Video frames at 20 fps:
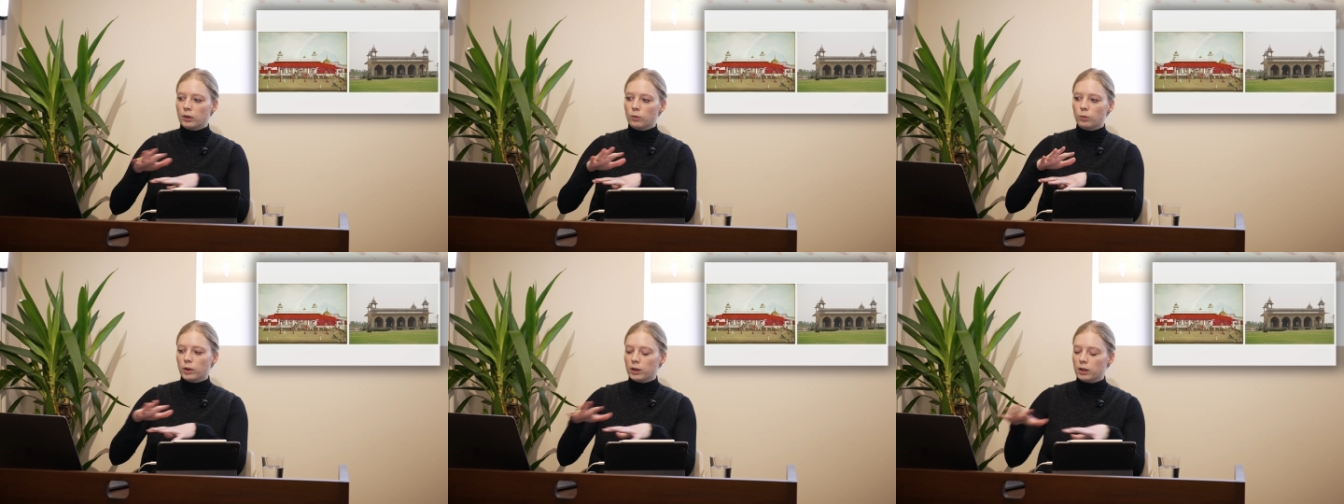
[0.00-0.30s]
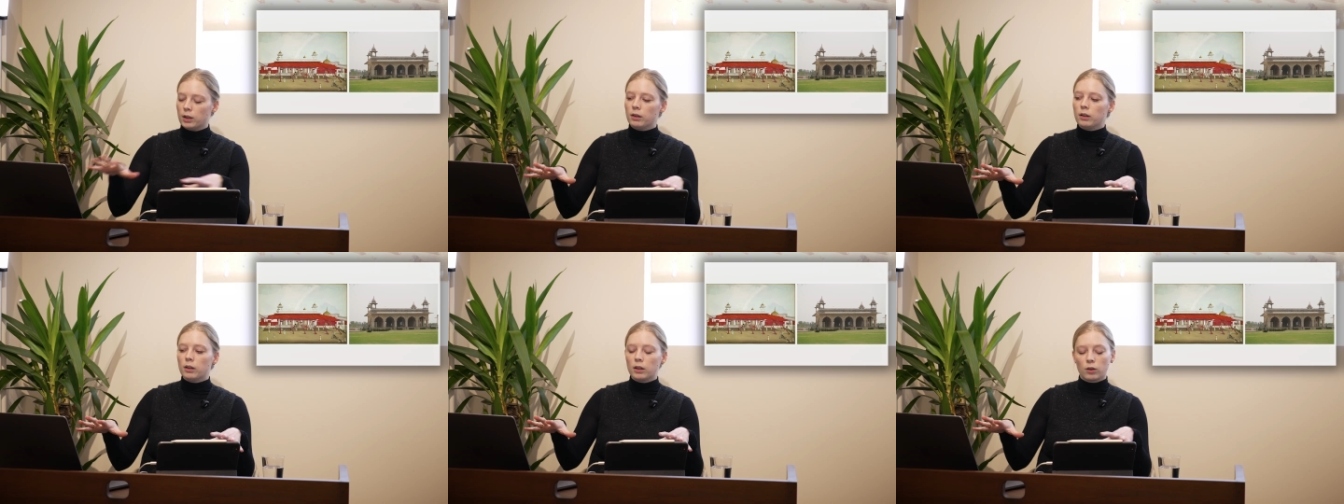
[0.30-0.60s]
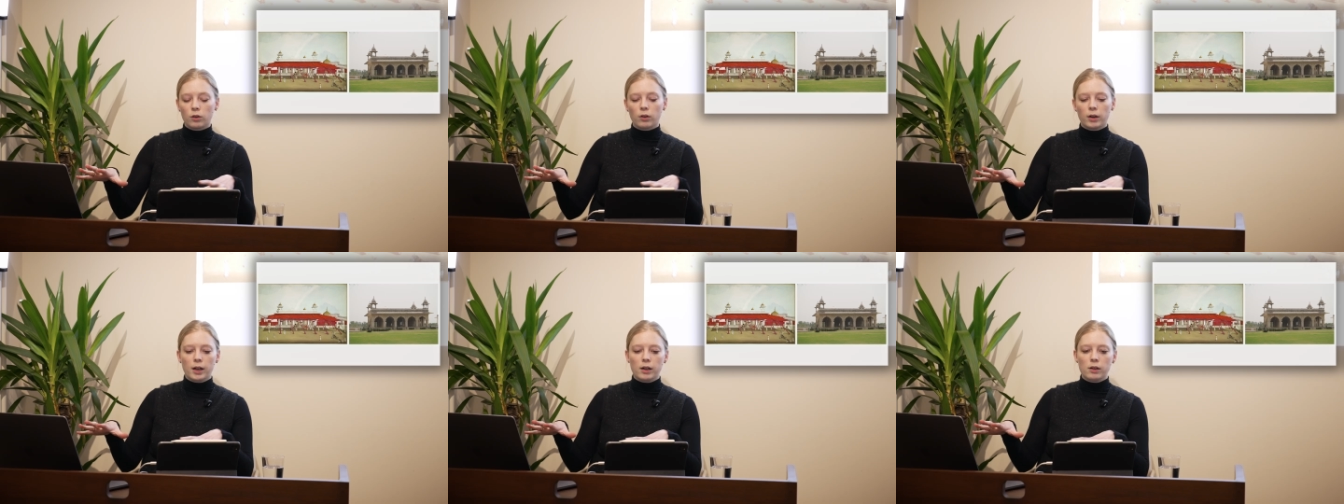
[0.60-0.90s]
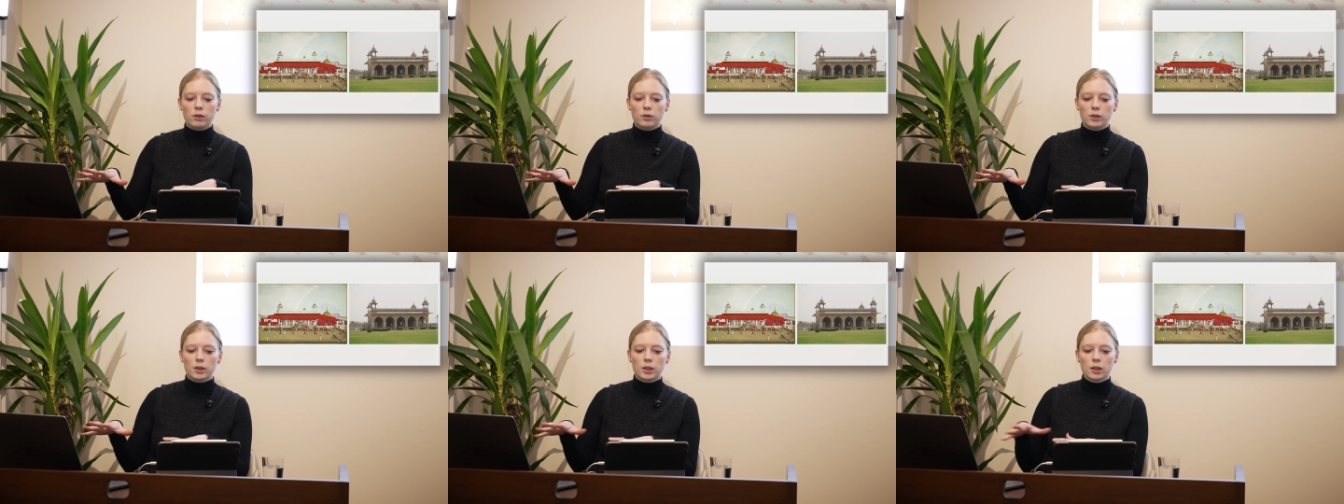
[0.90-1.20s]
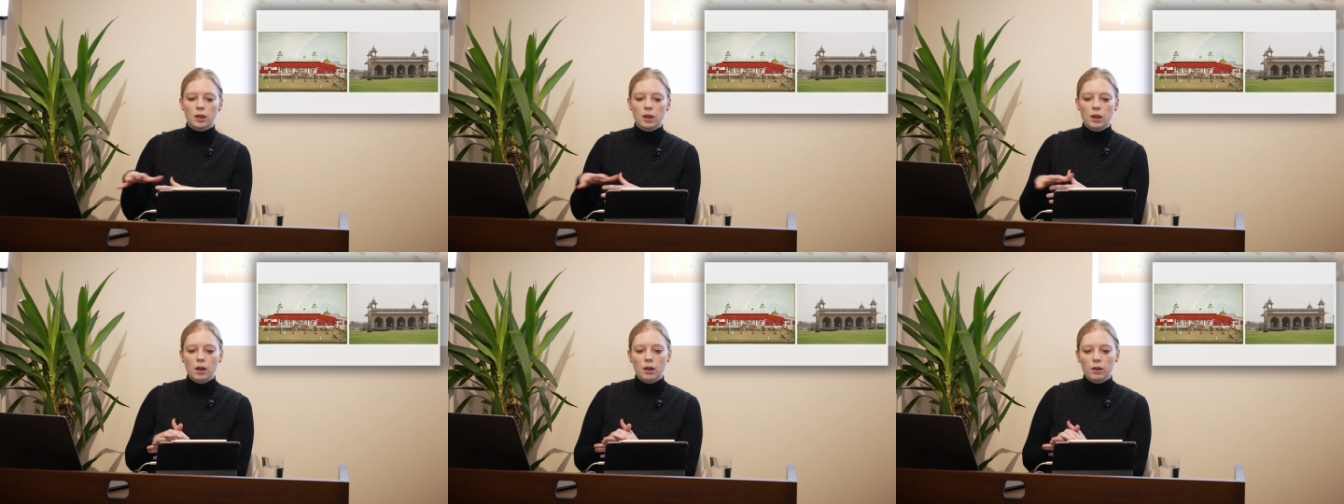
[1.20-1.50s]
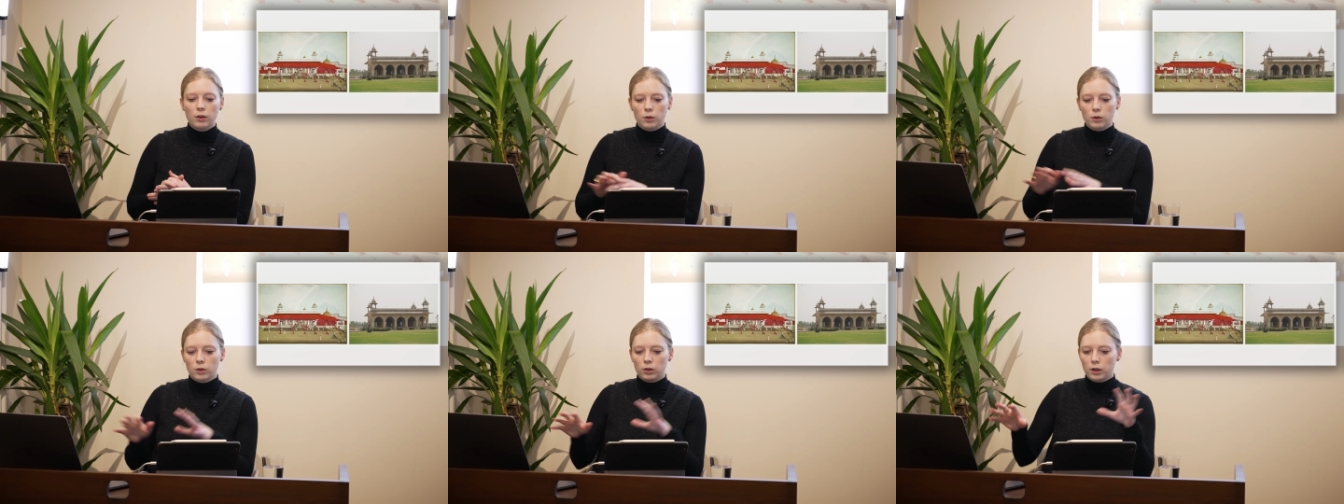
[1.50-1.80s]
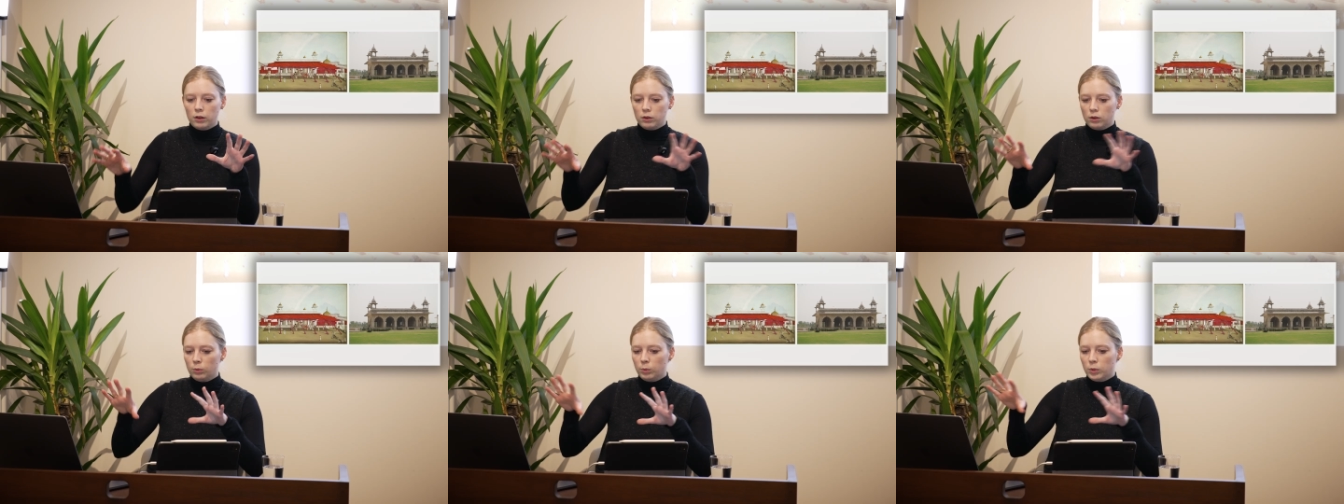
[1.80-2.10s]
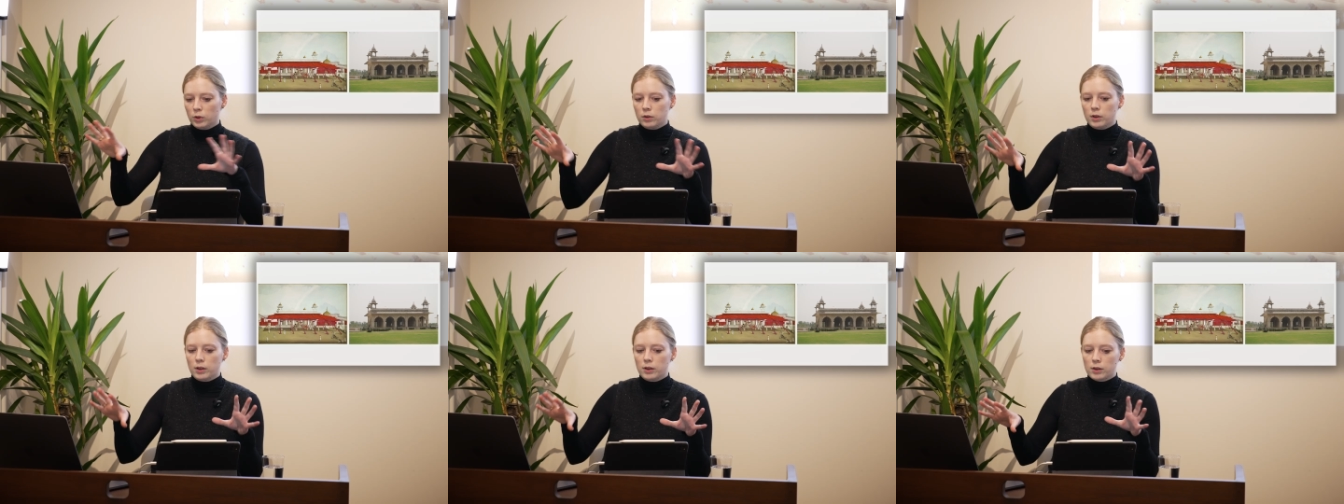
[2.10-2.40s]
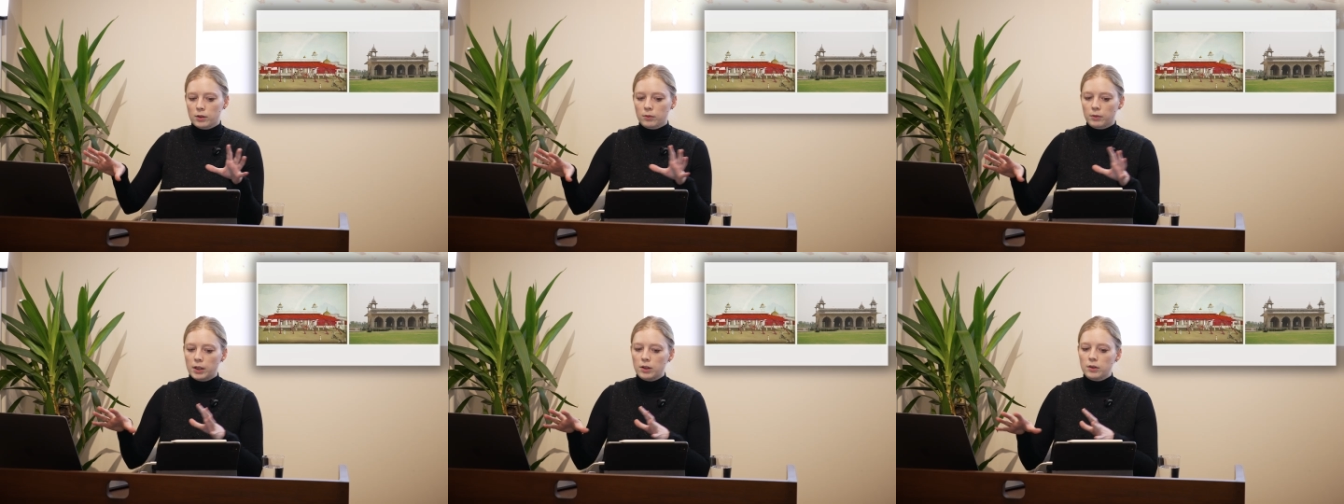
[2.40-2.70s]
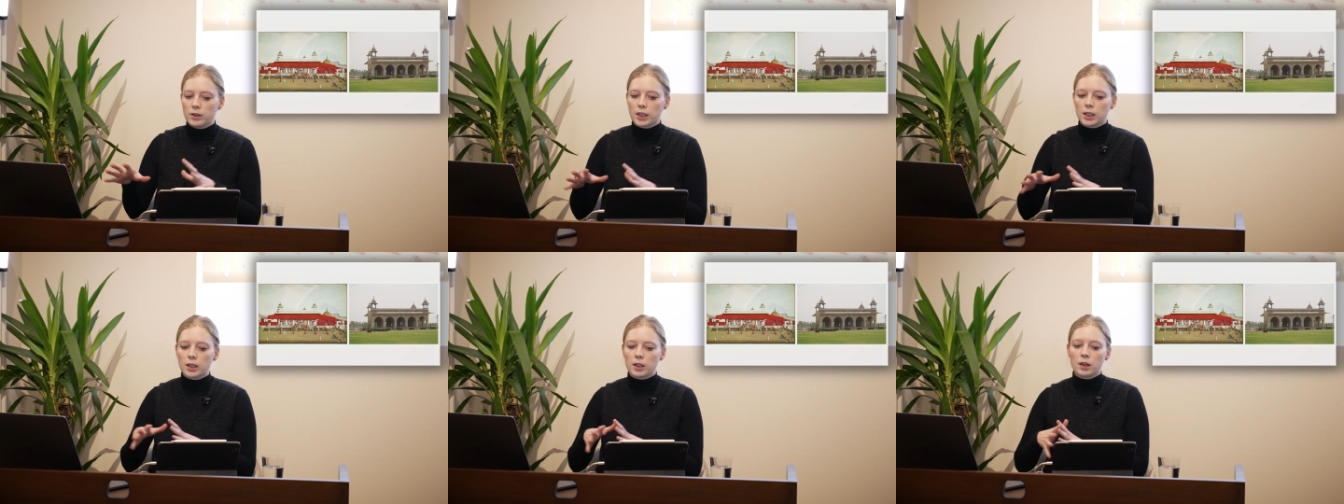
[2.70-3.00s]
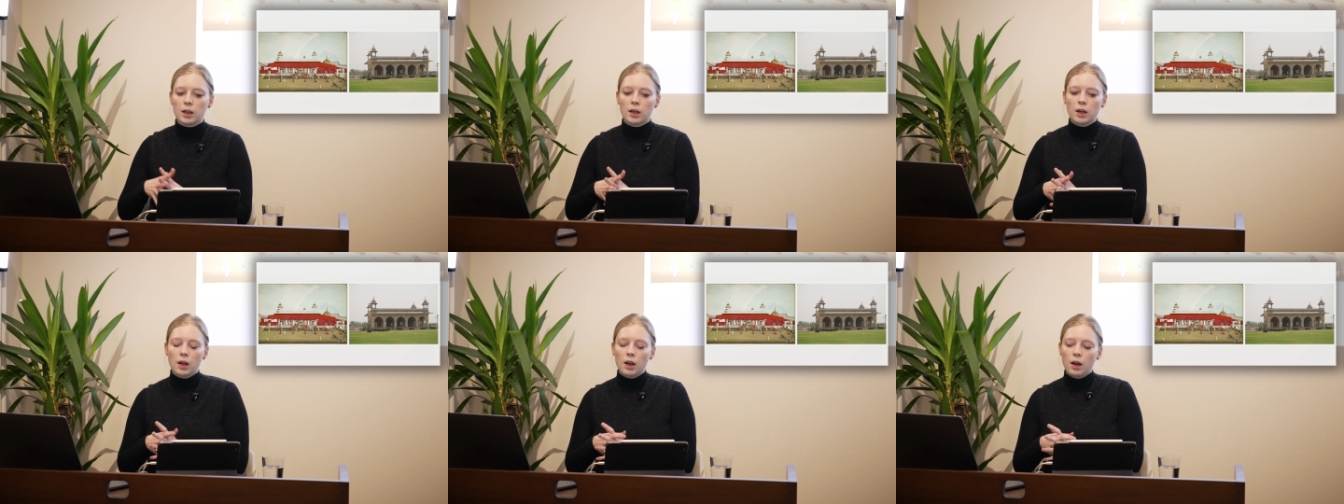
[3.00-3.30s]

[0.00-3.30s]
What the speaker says: within the ground, though there are other buildings around it.